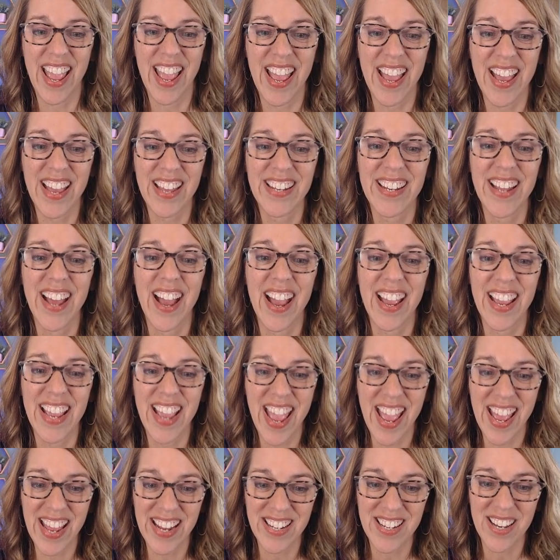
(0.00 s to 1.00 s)
and
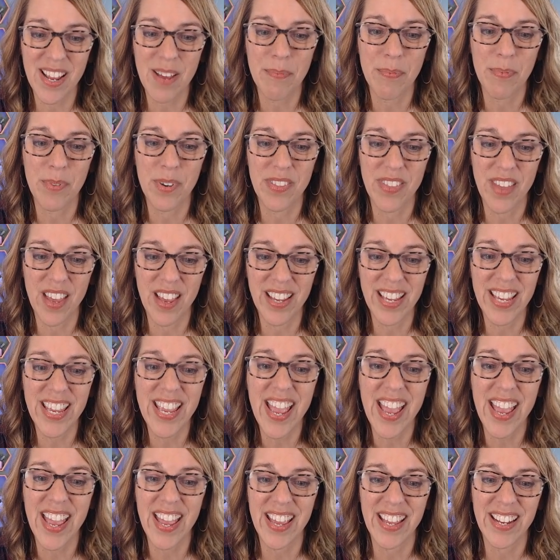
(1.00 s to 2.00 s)
I end up with
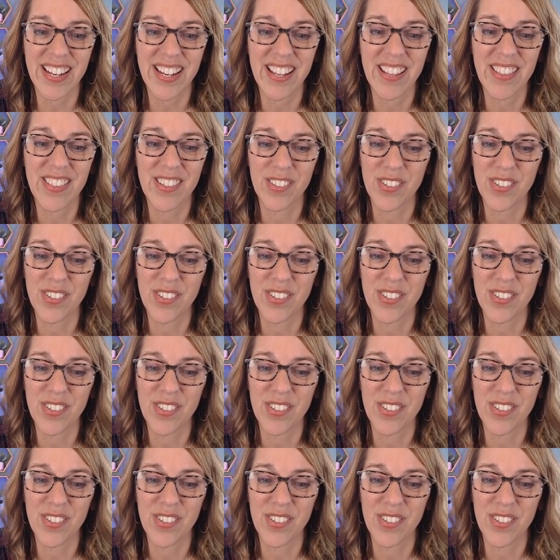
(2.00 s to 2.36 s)
again,